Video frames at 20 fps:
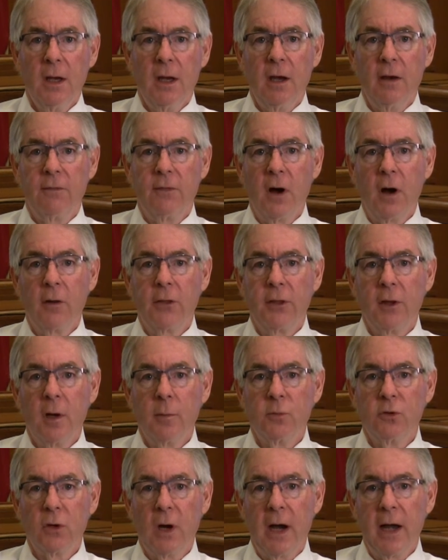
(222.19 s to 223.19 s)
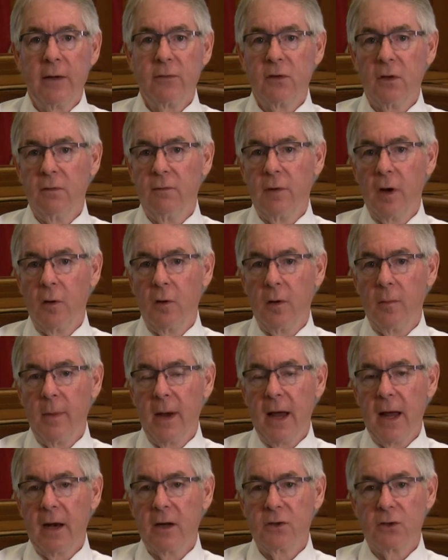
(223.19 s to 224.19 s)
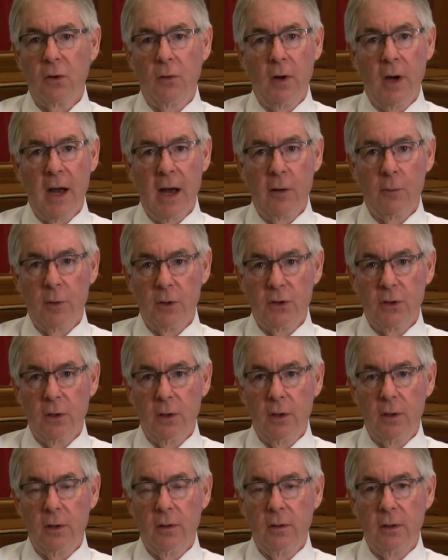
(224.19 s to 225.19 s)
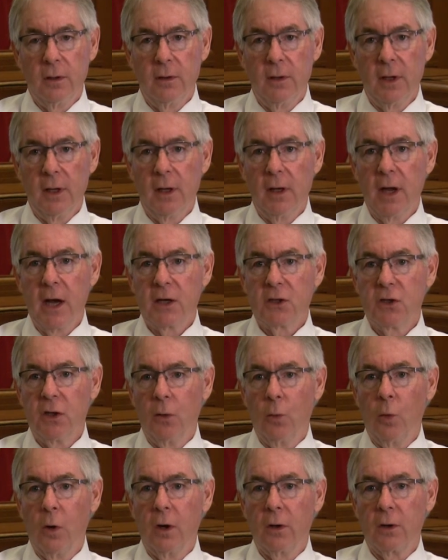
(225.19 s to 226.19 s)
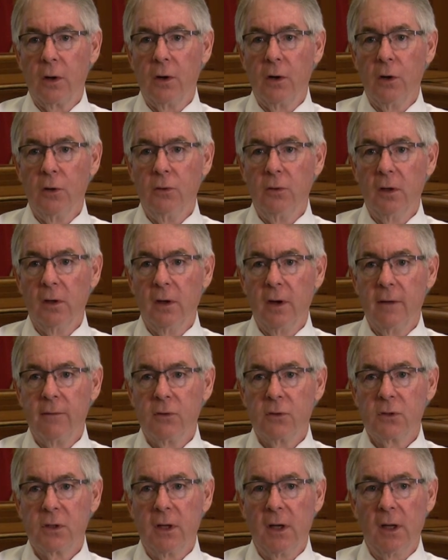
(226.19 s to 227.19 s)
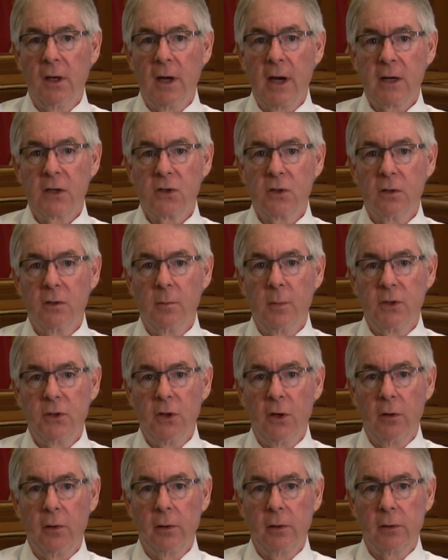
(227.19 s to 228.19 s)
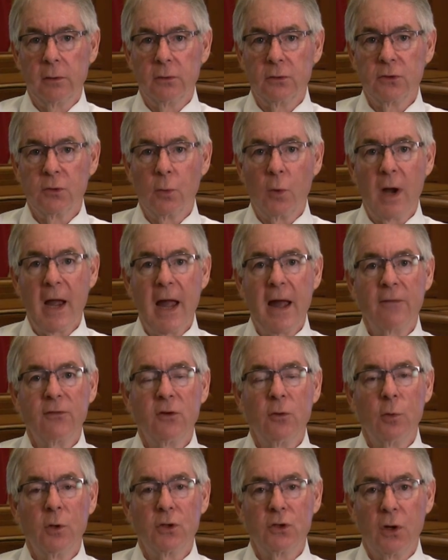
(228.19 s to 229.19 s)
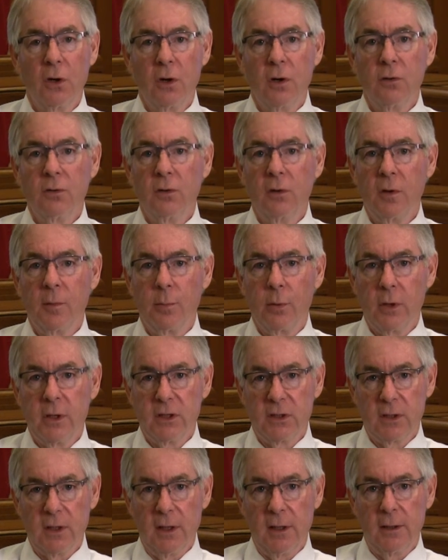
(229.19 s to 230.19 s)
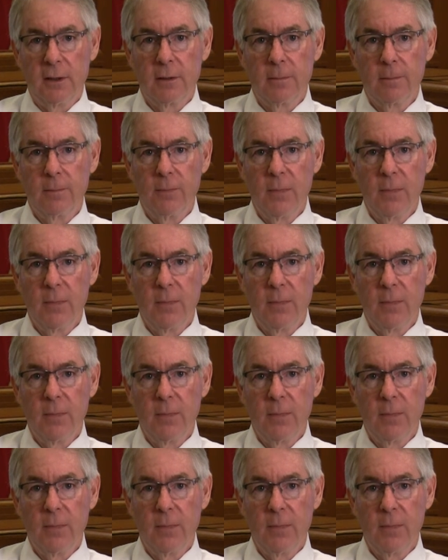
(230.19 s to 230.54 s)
If all thumb drives and voted ballots are not returned, the election worker who delivers the election materials will have to return to the precinct.